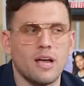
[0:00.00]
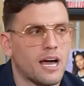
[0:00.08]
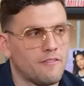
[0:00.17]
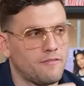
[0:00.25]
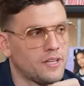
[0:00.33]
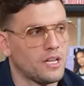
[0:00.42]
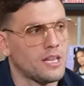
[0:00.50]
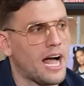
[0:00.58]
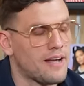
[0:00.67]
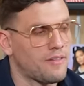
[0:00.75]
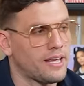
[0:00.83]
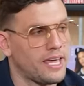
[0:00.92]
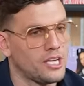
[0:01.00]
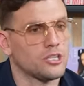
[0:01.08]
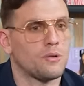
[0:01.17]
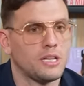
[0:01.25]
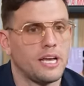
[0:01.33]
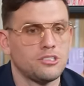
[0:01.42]
You got to yeah. feel alive like in
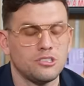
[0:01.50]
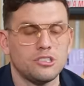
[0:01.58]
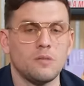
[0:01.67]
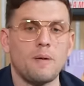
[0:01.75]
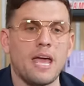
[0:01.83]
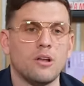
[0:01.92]
your relationship.